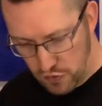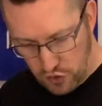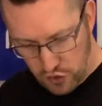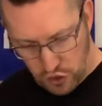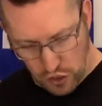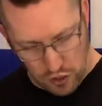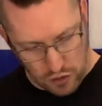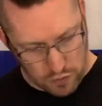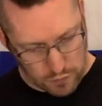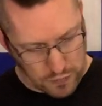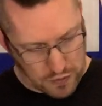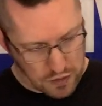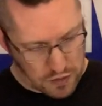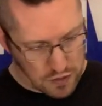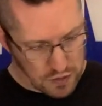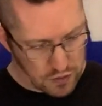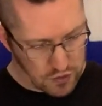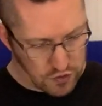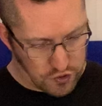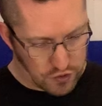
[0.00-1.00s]
Shock
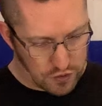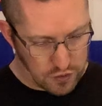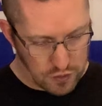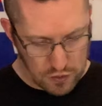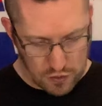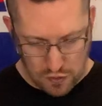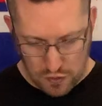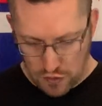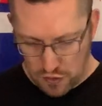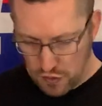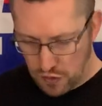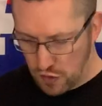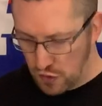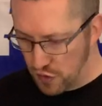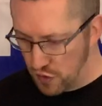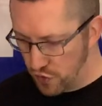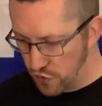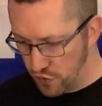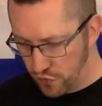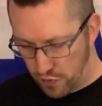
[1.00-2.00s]
parts,
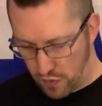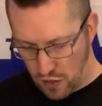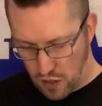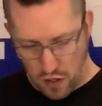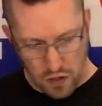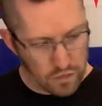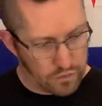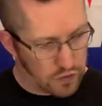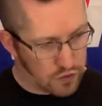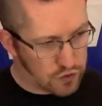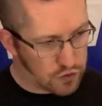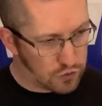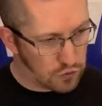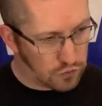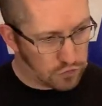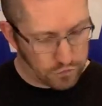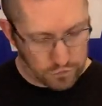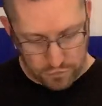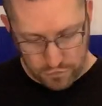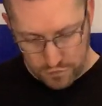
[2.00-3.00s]
driver
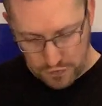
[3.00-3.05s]
stuff.